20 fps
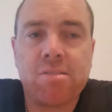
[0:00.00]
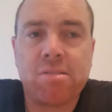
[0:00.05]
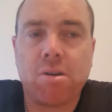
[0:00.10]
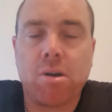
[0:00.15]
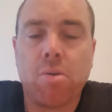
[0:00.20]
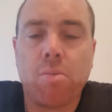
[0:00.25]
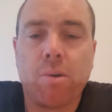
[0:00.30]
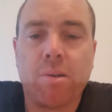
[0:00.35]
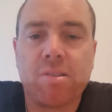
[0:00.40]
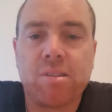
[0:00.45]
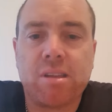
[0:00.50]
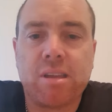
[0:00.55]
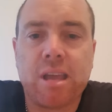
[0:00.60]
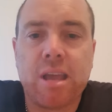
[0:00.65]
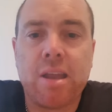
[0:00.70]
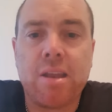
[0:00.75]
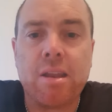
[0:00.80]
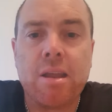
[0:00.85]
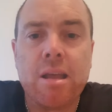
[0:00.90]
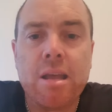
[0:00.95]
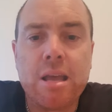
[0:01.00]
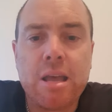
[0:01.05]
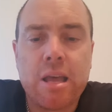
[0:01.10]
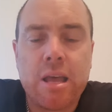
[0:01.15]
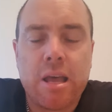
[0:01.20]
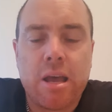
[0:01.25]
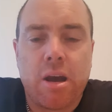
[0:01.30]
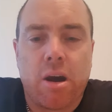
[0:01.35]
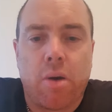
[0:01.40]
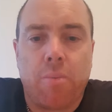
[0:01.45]
So once again,
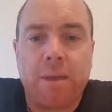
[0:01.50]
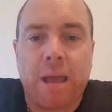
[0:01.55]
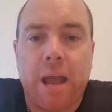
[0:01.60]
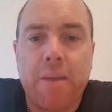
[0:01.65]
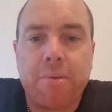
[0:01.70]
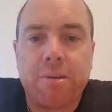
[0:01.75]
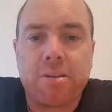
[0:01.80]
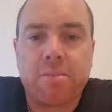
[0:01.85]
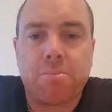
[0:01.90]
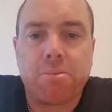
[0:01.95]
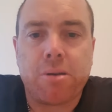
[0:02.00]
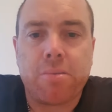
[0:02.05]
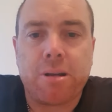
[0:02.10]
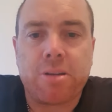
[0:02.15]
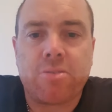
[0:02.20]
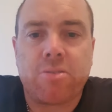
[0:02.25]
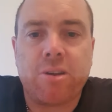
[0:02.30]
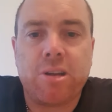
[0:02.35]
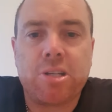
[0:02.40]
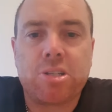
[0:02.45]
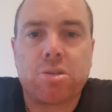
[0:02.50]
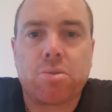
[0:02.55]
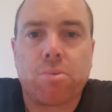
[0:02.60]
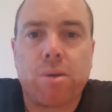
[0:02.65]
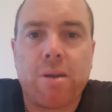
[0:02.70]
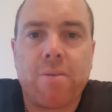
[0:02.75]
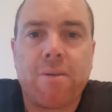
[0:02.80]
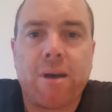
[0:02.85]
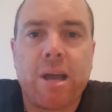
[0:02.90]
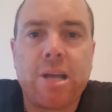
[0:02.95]
I'll be aiming to pretty much finish the
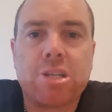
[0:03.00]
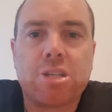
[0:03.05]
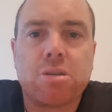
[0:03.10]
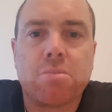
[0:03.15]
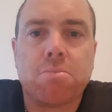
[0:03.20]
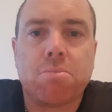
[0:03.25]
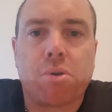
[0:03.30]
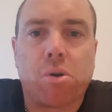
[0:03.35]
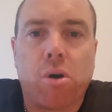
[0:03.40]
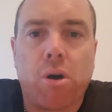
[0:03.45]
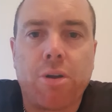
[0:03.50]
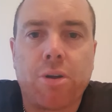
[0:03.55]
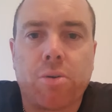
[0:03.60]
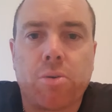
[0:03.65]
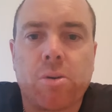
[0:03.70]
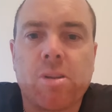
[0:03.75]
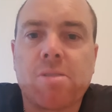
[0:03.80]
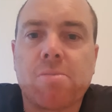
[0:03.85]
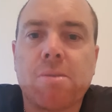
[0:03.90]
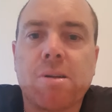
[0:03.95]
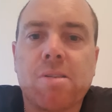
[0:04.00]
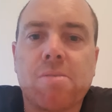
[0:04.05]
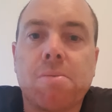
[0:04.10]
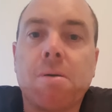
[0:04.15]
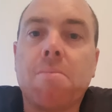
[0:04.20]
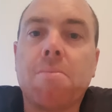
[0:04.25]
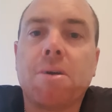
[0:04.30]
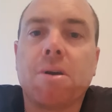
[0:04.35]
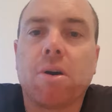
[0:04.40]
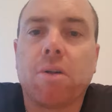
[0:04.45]
renovation prior to Christmas,
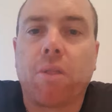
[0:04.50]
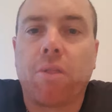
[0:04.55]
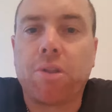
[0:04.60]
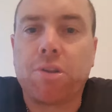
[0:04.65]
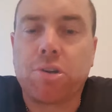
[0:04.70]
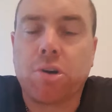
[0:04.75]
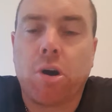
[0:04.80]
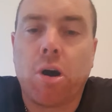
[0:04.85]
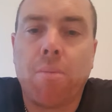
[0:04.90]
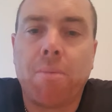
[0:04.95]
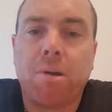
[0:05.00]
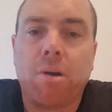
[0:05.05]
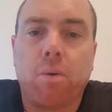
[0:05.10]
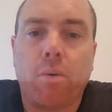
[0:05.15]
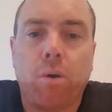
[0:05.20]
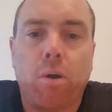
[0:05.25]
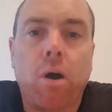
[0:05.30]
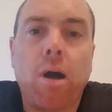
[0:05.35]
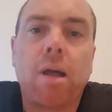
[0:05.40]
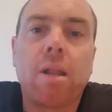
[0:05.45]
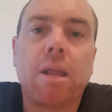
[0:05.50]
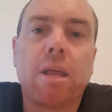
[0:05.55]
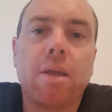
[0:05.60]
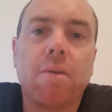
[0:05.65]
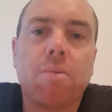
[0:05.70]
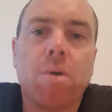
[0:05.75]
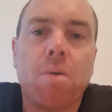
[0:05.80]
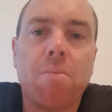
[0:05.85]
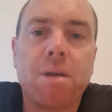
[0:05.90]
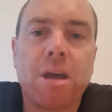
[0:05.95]
but because of the timing, I'll likely
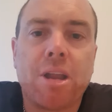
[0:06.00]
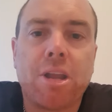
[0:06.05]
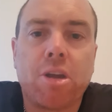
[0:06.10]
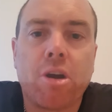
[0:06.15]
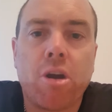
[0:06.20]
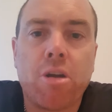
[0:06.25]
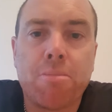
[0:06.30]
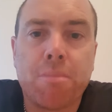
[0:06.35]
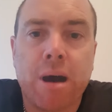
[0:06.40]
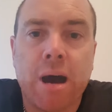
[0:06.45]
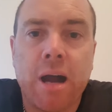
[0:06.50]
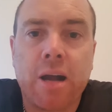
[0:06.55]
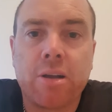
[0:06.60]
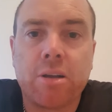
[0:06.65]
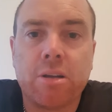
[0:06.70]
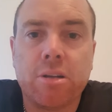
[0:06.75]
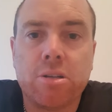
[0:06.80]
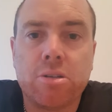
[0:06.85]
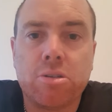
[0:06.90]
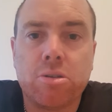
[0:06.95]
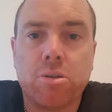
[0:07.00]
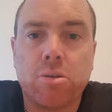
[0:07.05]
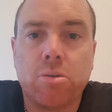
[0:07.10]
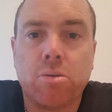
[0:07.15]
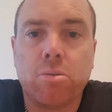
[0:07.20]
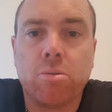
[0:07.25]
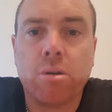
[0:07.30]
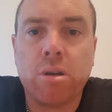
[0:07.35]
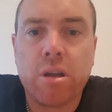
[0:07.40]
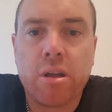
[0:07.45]
won't be able to go to market
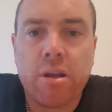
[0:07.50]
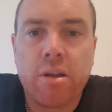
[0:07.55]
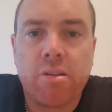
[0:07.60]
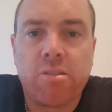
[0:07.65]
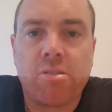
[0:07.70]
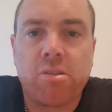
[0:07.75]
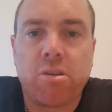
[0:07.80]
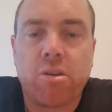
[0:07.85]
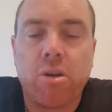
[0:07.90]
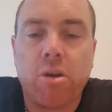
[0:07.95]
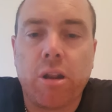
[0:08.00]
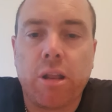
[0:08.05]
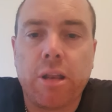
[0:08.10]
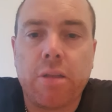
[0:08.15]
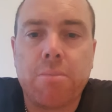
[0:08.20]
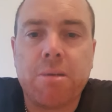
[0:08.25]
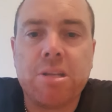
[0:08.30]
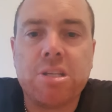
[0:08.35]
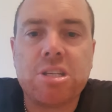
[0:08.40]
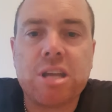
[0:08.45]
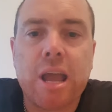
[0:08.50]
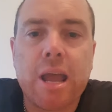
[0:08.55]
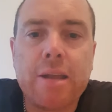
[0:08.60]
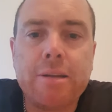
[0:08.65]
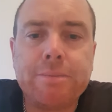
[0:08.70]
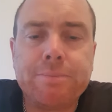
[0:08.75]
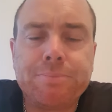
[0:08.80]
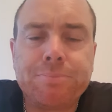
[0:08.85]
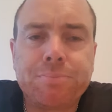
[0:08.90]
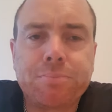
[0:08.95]
until sort of early to
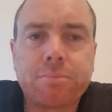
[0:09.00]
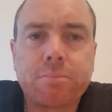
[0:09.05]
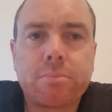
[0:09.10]
mid-Jan.